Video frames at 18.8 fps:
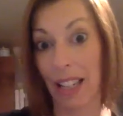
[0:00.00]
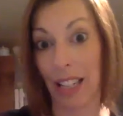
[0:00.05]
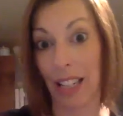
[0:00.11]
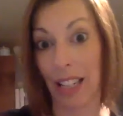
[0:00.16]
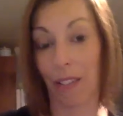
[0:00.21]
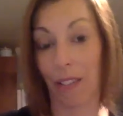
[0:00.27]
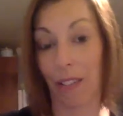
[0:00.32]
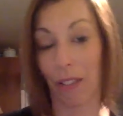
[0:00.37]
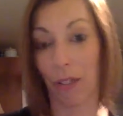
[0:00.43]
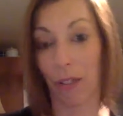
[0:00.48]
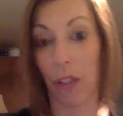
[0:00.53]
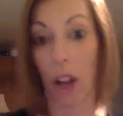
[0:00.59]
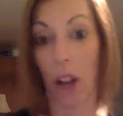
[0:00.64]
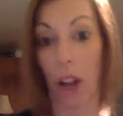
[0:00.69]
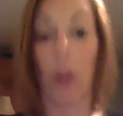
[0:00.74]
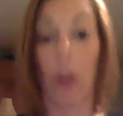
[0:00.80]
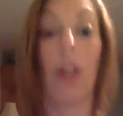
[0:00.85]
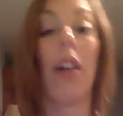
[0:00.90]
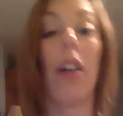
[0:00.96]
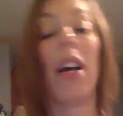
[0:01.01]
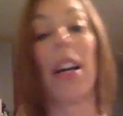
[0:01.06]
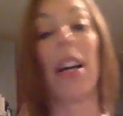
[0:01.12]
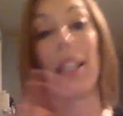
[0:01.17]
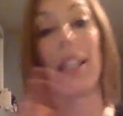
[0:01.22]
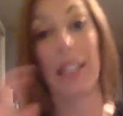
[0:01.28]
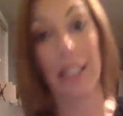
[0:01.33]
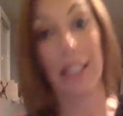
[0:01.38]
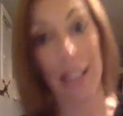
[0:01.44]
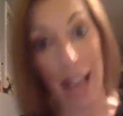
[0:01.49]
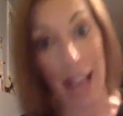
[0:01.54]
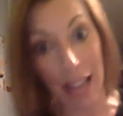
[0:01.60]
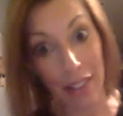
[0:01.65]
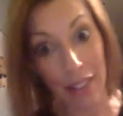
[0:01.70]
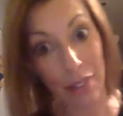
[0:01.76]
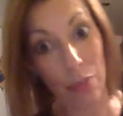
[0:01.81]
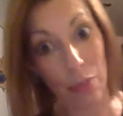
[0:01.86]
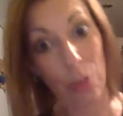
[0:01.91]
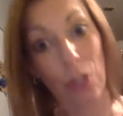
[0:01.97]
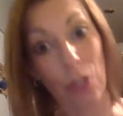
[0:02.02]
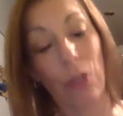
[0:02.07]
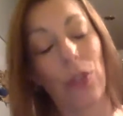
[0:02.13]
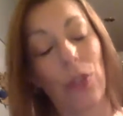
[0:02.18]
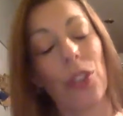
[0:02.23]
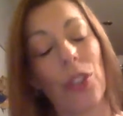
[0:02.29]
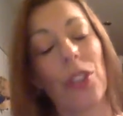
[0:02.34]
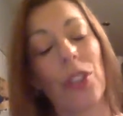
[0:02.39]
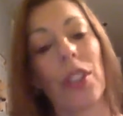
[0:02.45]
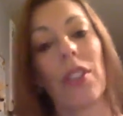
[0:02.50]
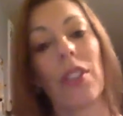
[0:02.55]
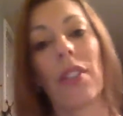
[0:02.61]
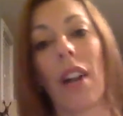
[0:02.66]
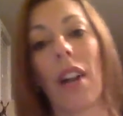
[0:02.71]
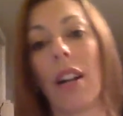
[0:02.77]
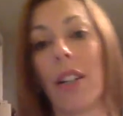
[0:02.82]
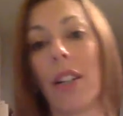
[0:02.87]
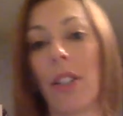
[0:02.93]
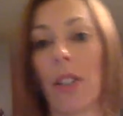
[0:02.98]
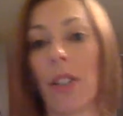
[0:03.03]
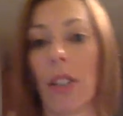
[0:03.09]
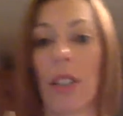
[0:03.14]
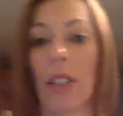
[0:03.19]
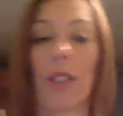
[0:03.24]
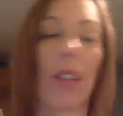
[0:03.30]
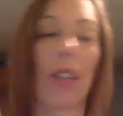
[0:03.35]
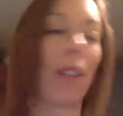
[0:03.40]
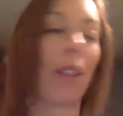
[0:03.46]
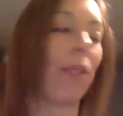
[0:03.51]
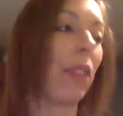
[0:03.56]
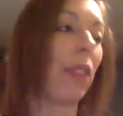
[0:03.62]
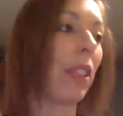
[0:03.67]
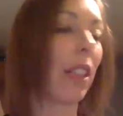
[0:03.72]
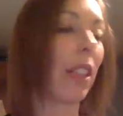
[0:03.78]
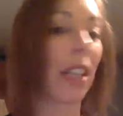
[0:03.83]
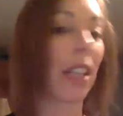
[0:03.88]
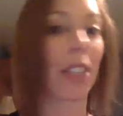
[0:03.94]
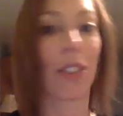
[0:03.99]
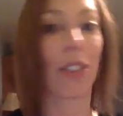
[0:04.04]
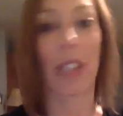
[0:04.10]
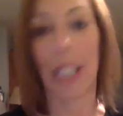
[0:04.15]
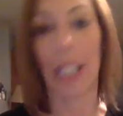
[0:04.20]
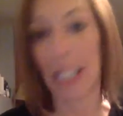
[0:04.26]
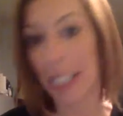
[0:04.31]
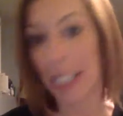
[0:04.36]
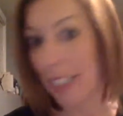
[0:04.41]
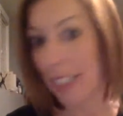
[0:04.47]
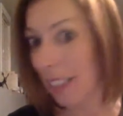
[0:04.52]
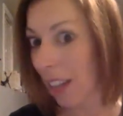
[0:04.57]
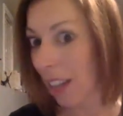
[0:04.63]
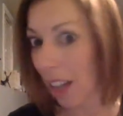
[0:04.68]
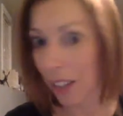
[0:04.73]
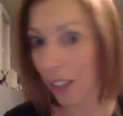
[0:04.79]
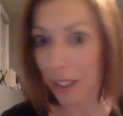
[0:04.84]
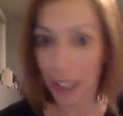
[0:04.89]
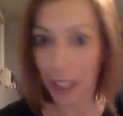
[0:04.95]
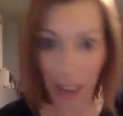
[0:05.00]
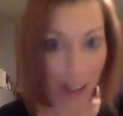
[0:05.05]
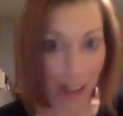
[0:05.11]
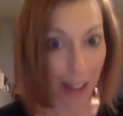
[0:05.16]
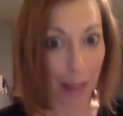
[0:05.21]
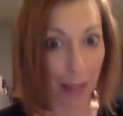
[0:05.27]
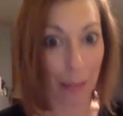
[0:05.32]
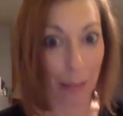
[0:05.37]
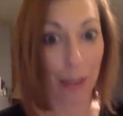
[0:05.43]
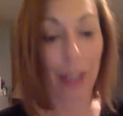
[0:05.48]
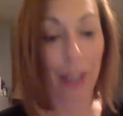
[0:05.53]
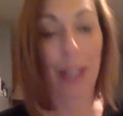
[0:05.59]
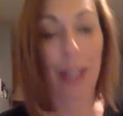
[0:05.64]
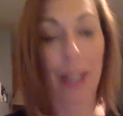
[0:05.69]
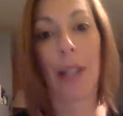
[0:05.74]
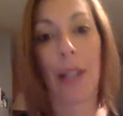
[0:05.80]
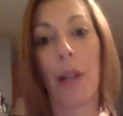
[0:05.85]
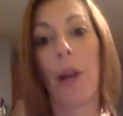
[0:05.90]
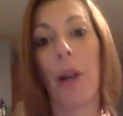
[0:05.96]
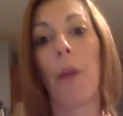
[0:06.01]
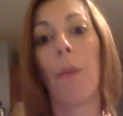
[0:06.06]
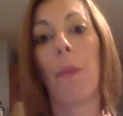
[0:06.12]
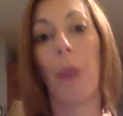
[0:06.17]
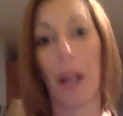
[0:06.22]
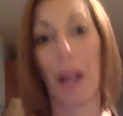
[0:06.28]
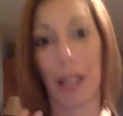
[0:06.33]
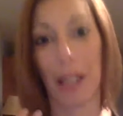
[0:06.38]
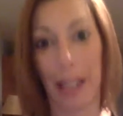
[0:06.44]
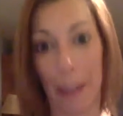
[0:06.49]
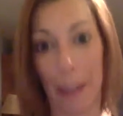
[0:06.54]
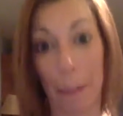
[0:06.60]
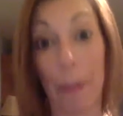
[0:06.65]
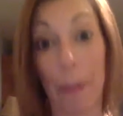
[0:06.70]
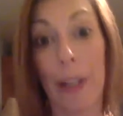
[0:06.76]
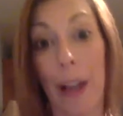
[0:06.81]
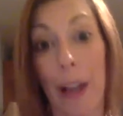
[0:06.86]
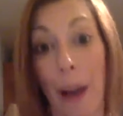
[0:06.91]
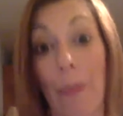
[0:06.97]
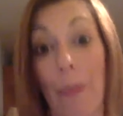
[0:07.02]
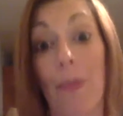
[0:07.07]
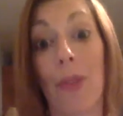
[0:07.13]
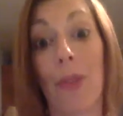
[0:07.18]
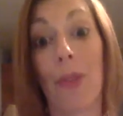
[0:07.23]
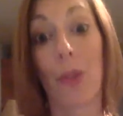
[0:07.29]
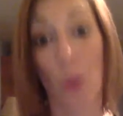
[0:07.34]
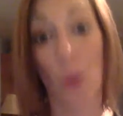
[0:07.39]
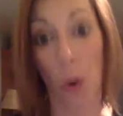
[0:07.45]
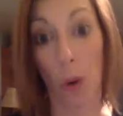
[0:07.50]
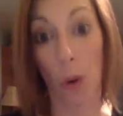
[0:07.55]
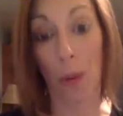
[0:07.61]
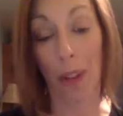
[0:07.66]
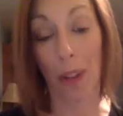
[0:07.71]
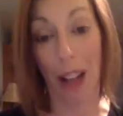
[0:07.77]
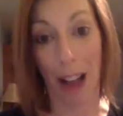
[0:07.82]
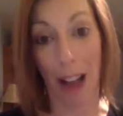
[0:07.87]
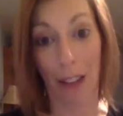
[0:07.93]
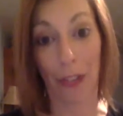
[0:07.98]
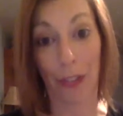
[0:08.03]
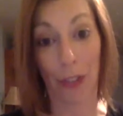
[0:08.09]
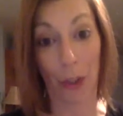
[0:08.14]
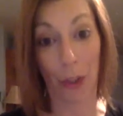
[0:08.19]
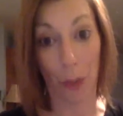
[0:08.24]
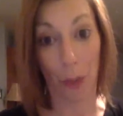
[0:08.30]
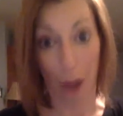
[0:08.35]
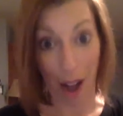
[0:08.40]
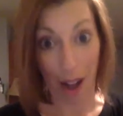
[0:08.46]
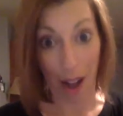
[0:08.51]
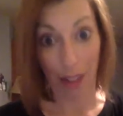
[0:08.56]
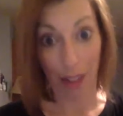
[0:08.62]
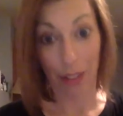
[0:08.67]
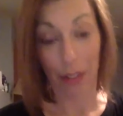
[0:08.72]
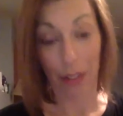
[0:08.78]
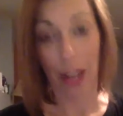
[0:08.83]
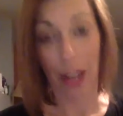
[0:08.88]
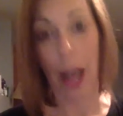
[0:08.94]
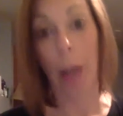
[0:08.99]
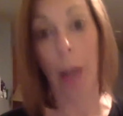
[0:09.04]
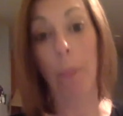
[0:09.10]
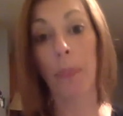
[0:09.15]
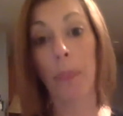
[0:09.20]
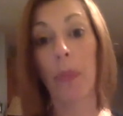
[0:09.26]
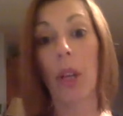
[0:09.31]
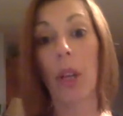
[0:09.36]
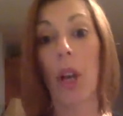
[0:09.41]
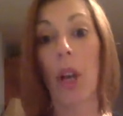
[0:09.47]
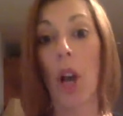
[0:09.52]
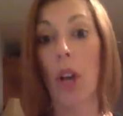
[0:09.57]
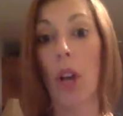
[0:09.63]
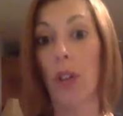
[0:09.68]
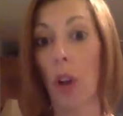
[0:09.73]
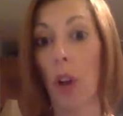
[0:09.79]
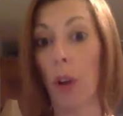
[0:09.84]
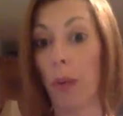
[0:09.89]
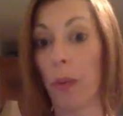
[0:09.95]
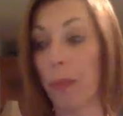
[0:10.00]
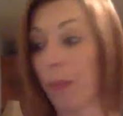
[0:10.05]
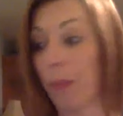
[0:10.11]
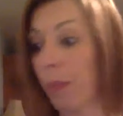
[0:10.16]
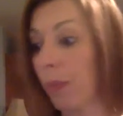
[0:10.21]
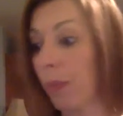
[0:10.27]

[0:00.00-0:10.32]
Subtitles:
even flow. Yes, when you first get started, you're going to start feeling like you're eating all the time, but it becomes normal after a while, okay? So